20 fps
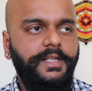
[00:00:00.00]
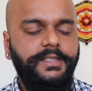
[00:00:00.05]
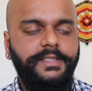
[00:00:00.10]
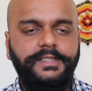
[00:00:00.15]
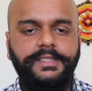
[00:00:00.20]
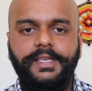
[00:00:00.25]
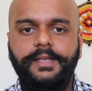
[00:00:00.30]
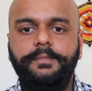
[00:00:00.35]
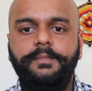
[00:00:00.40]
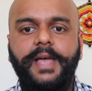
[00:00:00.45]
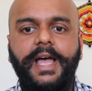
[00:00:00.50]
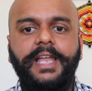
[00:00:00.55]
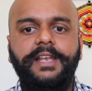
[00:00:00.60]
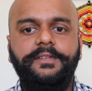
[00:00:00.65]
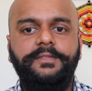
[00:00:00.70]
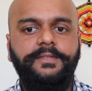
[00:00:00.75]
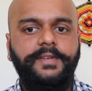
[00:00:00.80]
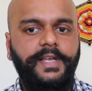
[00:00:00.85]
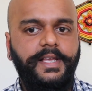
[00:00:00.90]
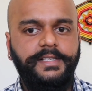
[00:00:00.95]
This can
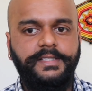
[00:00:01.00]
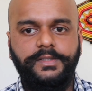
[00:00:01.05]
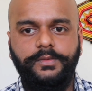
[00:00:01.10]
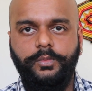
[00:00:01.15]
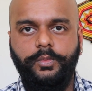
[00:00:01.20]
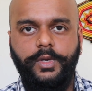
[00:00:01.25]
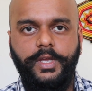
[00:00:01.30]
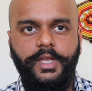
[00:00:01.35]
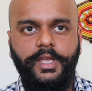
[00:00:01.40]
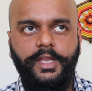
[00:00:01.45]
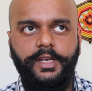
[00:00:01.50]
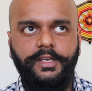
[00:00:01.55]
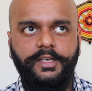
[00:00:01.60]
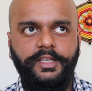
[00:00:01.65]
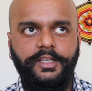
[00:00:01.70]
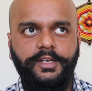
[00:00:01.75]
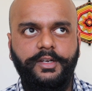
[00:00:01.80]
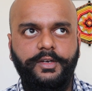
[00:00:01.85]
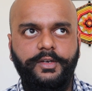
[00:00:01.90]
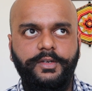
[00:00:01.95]
manifest when
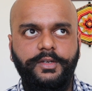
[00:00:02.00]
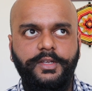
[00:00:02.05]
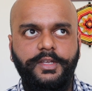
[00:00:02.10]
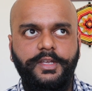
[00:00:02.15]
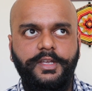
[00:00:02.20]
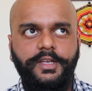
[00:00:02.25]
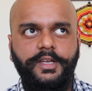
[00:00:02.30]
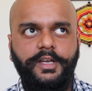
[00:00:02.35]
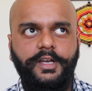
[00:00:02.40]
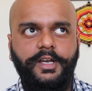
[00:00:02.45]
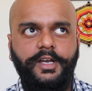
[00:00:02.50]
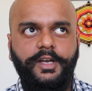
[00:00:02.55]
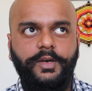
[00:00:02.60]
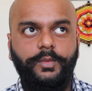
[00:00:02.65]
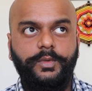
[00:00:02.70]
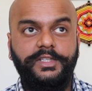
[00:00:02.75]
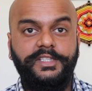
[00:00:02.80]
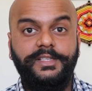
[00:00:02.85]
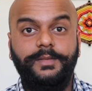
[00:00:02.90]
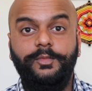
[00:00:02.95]

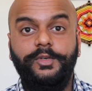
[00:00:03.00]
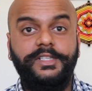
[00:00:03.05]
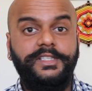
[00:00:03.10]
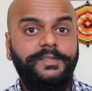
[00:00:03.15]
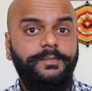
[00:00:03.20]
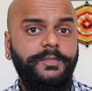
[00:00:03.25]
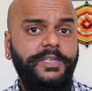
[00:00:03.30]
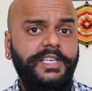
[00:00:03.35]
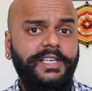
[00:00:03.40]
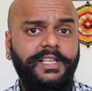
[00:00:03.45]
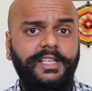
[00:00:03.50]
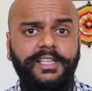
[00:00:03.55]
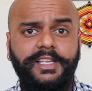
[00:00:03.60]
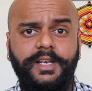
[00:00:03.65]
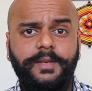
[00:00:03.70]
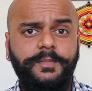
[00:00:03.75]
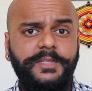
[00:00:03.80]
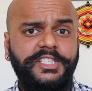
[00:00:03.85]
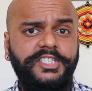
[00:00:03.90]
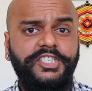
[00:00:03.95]
someone's being a
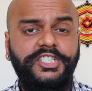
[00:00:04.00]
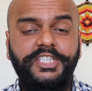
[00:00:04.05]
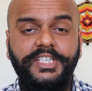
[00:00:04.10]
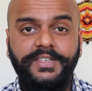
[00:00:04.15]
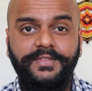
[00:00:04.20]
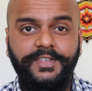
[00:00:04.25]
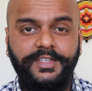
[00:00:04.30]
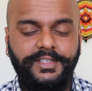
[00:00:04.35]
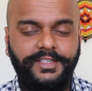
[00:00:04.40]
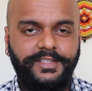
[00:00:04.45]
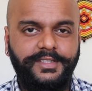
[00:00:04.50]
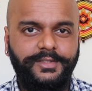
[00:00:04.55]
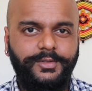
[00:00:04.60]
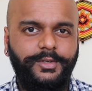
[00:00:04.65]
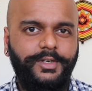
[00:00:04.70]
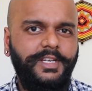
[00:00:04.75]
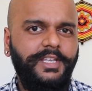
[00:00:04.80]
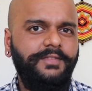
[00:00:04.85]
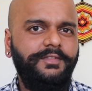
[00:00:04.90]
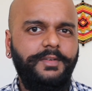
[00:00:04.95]
little mischievous
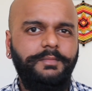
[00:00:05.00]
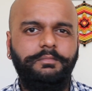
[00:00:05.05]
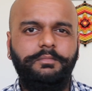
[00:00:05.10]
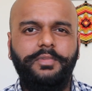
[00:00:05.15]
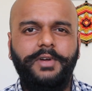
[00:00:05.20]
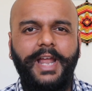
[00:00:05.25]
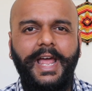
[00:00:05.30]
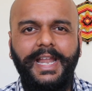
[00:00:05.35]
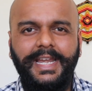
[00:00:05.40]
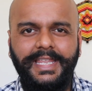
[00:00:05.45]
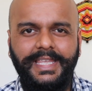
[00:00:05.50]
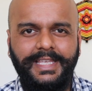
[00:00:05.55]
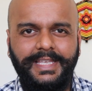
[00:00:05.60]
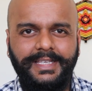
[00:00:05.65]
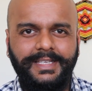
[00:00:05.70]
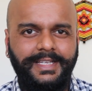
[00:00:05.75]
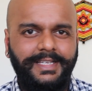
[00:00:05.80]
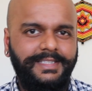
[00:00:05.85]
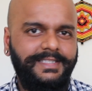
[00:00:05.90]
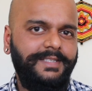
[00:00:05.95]
or even bratty
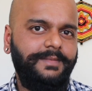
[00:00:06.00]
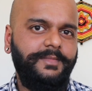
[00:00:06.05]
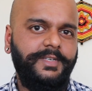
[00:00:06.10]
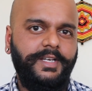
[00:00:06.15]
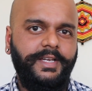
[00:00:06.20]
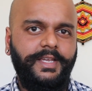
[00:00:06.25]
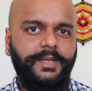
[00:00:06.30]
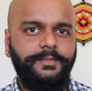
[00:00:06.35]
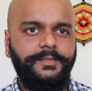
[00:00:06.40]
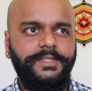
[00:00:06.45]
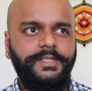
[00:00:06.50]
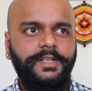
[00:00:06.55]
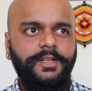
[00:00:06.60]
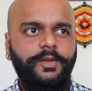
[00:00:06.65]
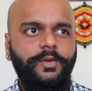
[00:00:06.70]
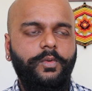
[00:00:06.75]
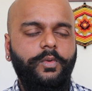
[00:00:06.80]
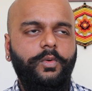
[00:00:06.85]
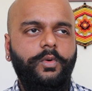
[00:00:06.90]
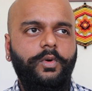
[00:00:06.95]
at some times,
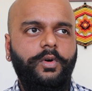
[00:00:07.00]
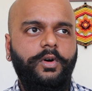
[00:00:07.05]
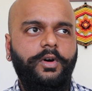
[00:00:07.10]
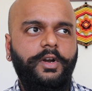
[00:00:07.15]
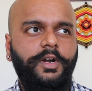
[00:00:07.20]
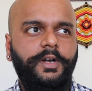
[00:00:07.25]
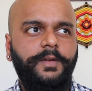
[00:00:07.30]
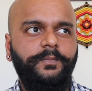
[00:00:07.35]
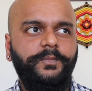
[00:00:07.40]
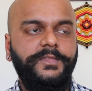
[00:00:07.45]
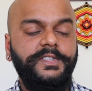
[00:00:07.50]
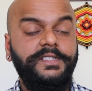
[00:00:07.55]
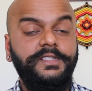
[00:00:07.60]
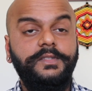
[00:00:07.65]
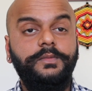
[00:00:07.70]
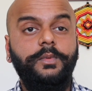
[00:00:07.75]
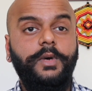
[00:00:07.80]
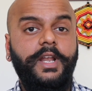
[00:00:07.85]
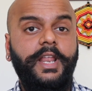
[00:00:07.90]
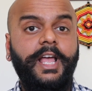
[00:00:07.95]
or this
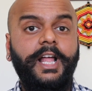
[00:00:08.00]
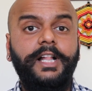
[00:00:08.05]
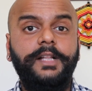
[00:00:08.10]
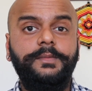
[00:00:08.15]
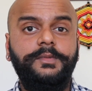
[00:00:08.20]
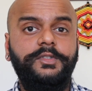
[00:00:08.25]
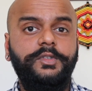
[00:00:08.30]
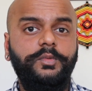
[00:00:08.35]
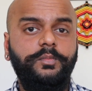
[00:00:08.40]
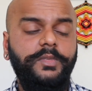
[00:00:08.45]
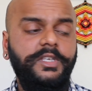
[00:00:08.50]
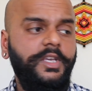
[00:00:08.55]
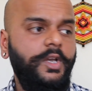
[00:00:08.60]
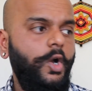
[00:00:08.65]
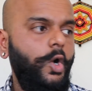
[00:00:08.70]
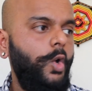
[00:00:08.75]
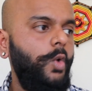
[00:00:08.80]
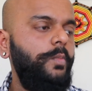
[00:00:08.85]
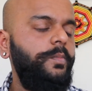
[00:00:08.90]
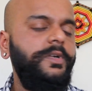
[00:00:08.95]
is what helps you be
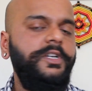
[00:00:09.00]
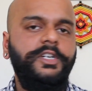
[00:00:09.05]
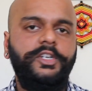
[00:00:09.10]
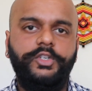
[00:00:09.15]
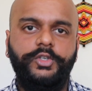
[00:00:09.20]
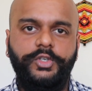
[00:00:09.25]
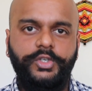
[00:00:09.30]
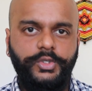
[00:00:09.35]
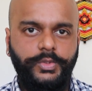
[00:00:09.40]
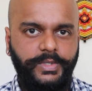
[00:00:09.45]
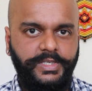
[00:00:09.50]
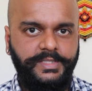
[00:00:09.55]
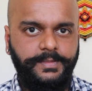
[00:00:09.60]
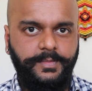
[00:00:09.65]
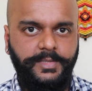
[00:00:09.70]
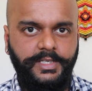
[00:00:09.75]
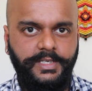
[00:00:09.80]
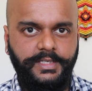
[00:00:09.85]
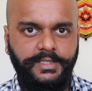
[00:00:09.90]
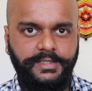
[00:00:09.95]
open to new
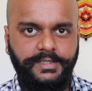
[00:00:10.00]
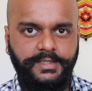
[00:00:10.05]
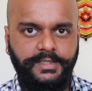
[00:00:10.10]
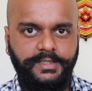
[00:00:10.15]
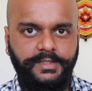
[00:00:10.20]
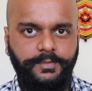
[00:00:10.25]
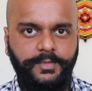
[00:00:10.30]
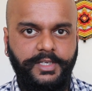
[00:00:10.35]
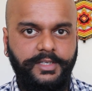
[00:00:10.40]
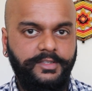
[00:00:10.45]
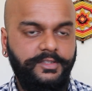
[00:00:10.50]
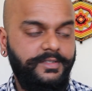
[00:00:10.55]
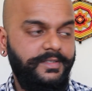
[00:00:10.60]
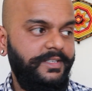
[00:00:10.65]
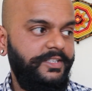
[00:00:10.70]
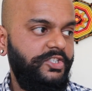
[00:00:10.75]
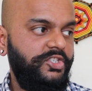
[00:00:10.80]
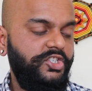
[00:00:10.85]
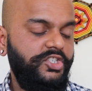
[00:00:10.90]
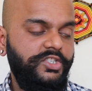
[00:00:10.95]
experiences, because
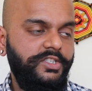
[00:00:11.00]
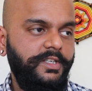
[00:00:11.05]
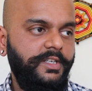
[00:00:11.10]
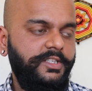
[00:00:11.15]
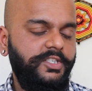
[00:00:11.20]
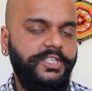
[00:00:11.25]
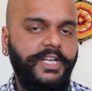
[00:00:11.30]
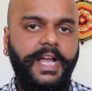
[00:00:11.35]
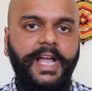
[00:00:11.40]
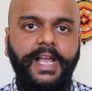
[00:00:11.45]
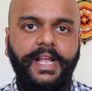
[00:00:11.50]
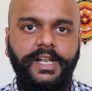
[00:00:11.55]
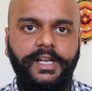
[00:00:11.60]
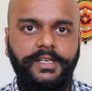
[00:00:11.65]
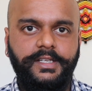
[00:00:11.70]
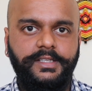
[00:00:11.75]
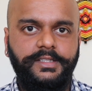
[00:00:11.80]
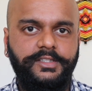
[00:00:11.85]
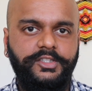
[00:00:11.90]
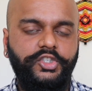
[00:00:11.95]
a
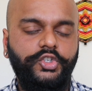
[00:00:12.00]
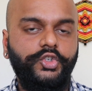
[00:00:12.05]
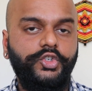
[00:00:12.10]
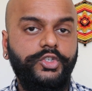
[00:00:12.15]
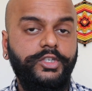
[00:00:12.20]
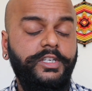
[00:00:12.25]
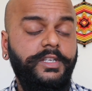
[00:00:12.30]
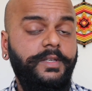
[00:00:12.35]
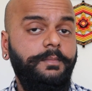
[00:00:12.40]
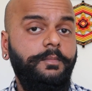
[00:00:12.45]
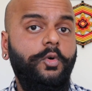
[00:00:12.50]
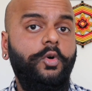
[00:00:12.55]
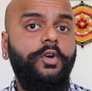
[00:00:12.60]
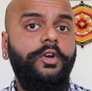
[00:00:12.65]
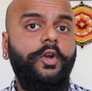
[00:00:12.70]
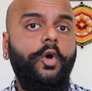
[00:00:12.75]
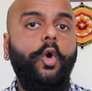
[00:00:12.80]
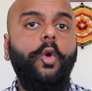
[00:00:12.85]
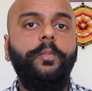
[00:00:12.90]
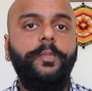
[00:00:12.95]
child is usually
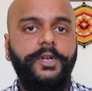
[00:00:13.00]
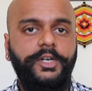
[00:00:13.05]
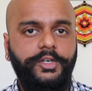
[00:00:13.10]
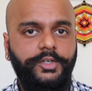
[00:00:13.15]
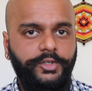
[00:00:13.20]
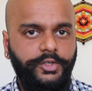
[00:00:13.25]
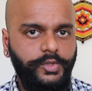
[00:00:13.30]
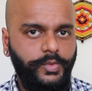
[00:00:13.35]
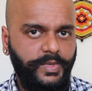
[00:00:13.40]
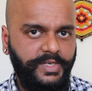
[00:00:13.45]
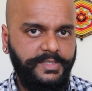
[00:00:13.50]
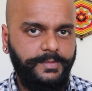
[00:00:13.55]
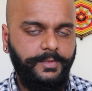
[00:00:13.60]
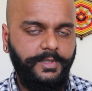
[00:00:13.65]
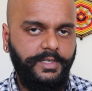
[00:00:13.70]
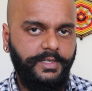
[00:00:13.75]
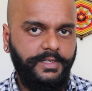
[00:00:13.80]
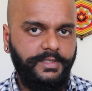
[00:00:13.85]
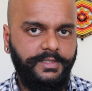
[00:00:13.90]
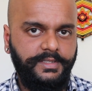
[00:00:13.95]
more open to new
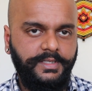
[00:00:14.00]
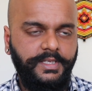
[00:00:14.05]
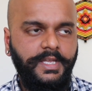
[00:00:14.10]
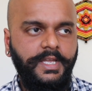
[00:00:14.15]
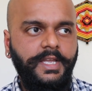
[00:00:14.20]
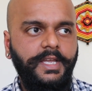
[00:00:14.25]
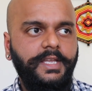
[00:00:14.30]
experience